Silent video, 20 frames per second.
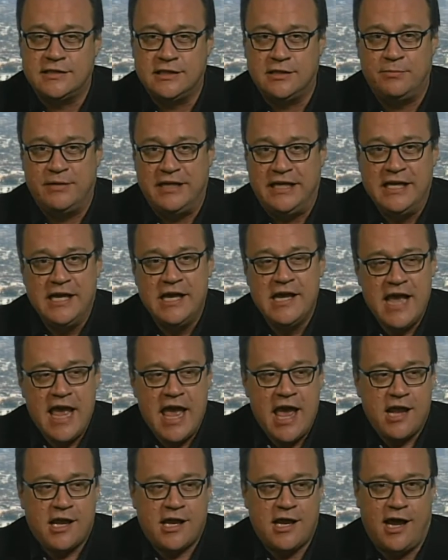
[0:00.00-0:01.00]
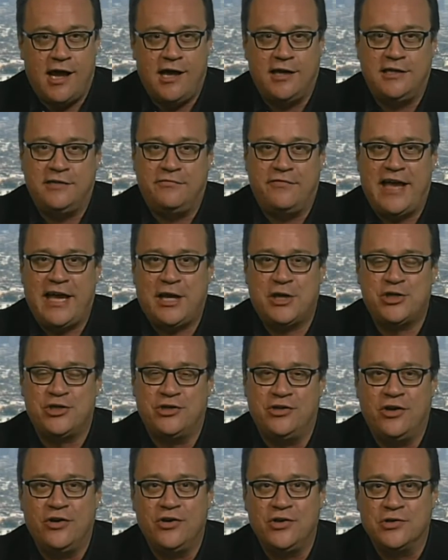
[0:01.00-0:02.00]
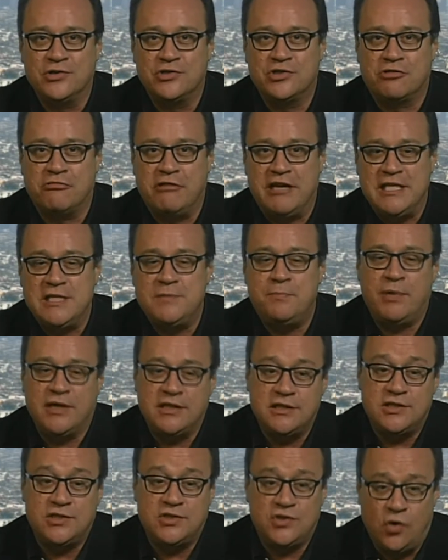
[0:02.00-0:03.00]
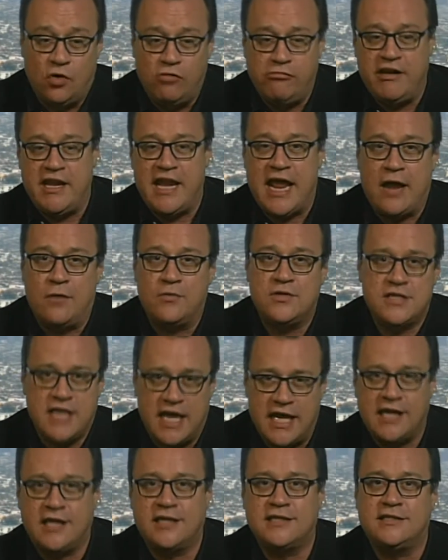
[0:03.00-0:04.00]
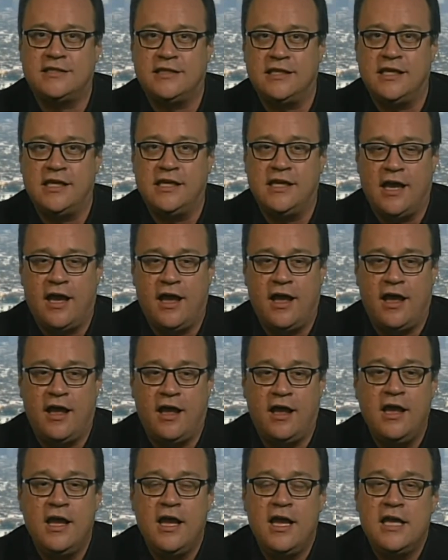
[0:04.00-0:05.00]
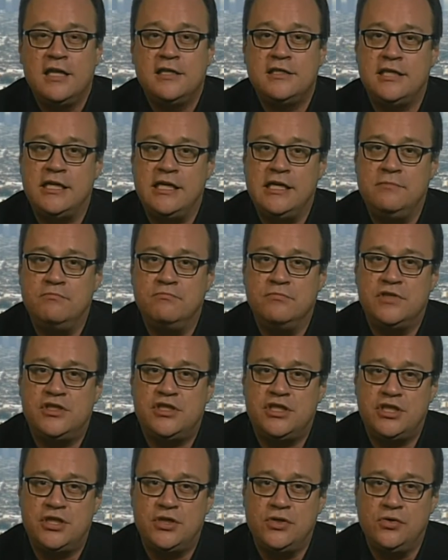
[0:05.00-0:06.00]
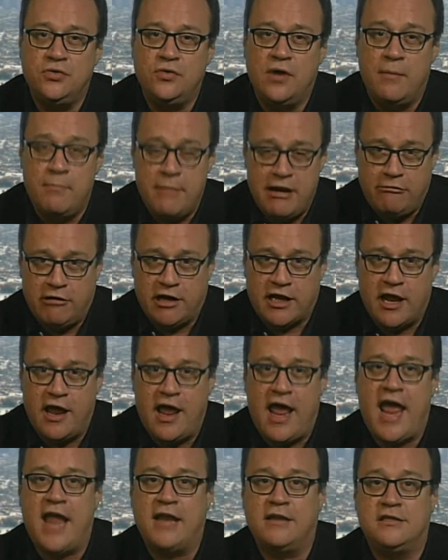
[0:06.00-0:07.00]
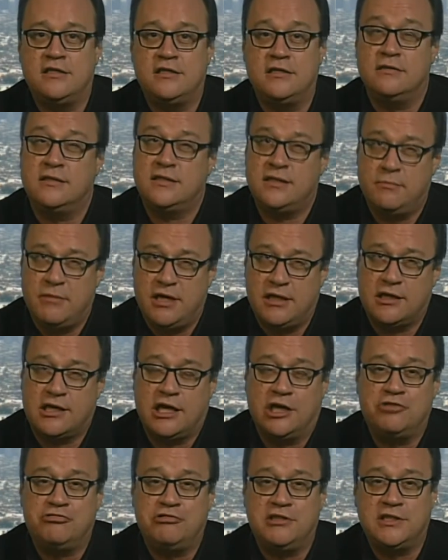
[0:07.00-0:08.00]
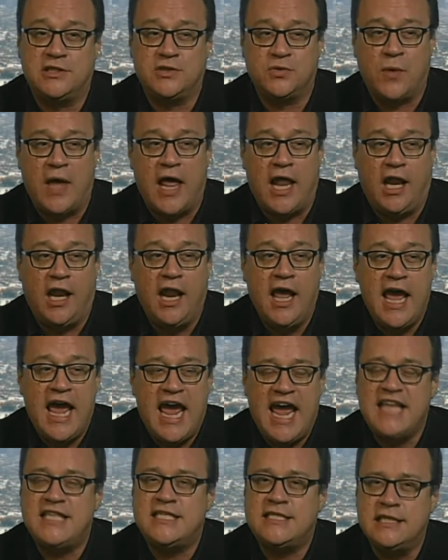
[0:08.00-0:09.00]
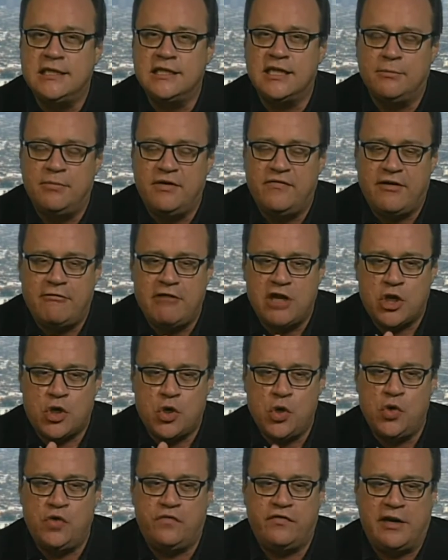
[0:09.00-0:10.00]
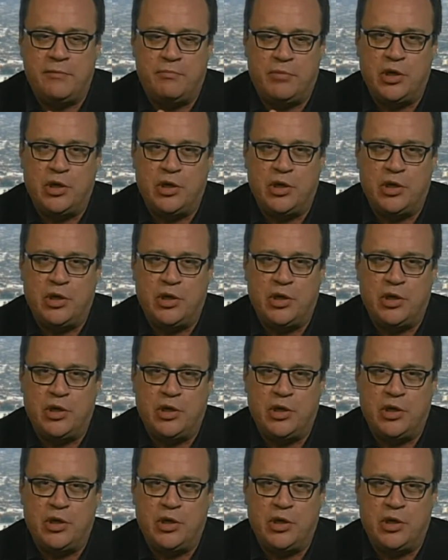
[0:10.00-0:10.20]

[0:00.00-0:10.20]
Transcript: still be Cardiff action on your screens, but the story now takes the team to America and to some other countries as well. It's still going to be very good, very